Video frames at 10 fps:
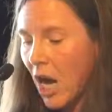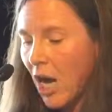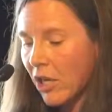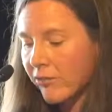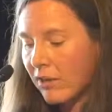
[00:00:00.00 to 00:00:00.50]

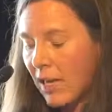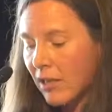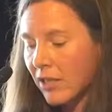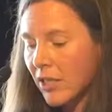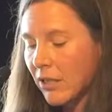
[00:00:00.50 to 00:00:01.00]
harsh
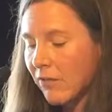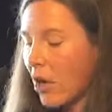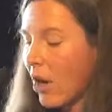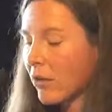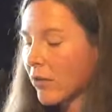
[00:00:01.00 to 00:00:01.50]
reality of
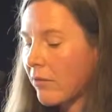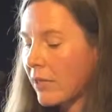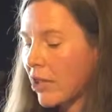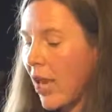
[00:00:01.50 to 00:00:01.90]
the ongoing